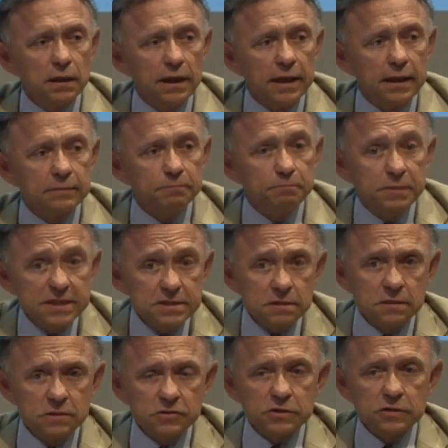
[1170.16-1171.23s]
at
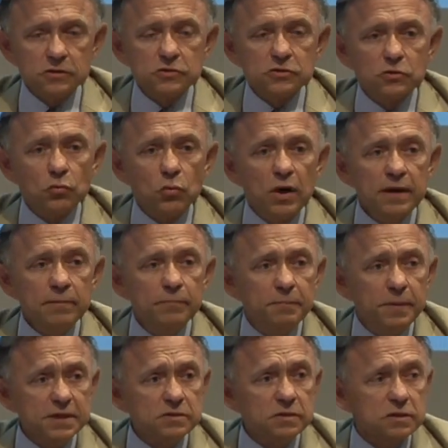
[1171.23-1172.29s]
businesses, the way
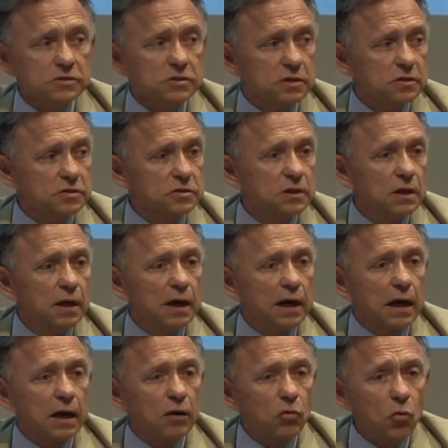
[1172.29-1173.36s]
businesses
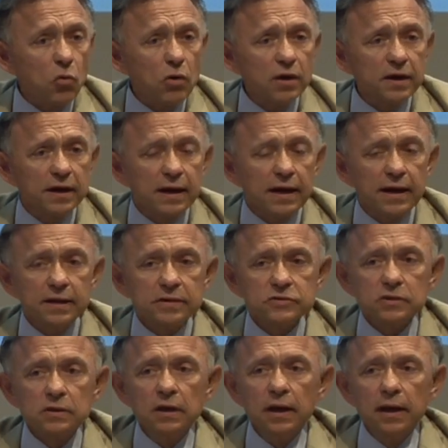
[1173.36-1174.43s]
are
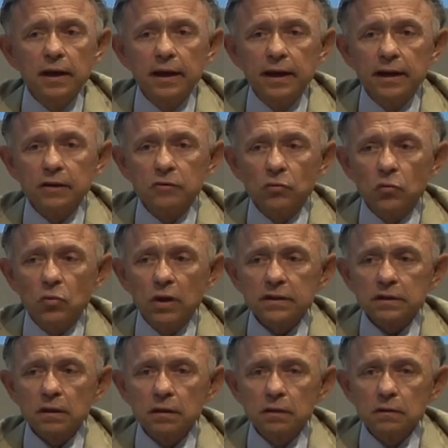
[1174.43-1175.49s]
organized and
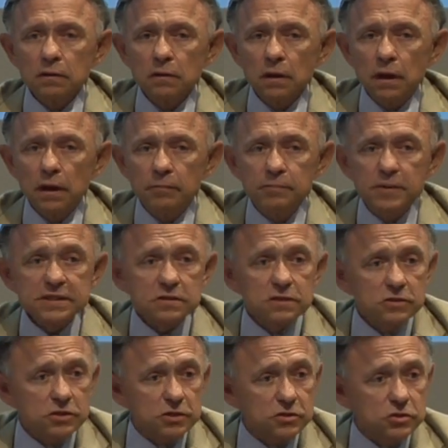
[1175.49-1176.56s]
what uh,
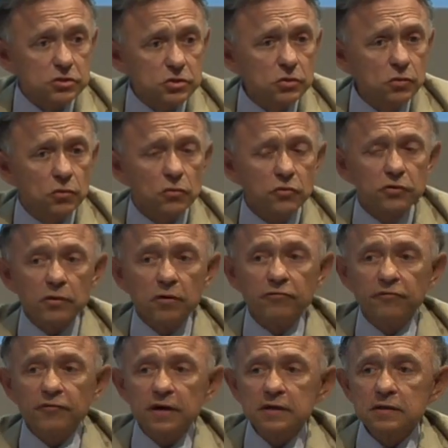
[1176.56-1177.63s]
businesses do, there are
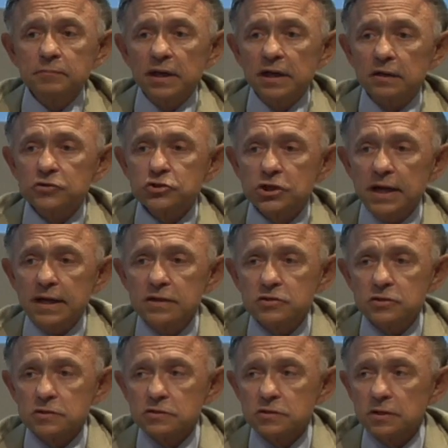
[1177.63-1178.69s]
fundamental
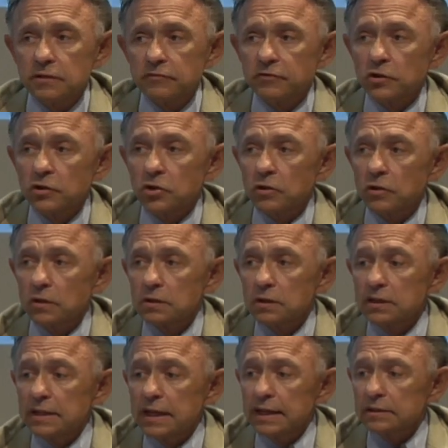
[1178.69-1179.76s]
changes that have occurred
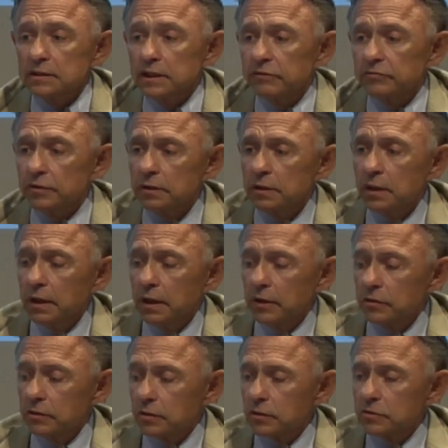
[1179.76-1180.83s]
at that level.
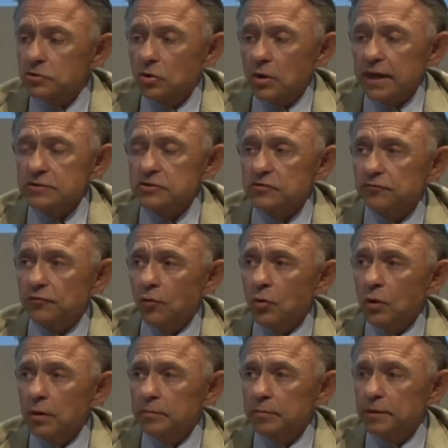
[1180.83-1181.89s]
There are
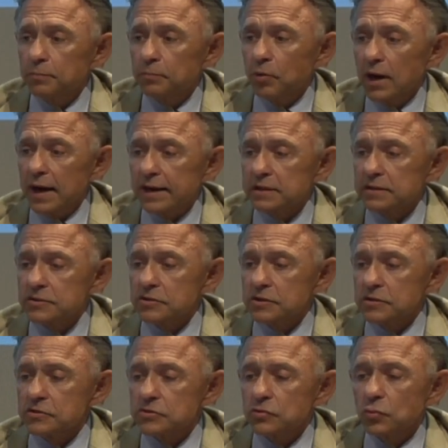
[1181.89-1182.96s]
transformed
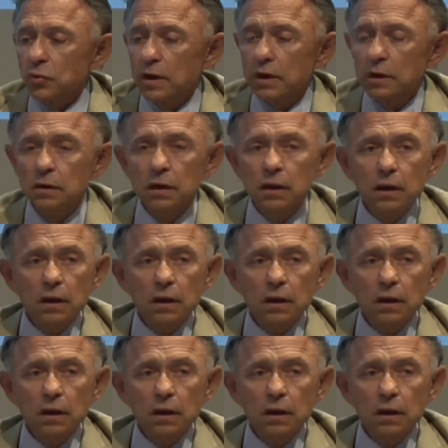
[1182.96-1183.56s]
practices where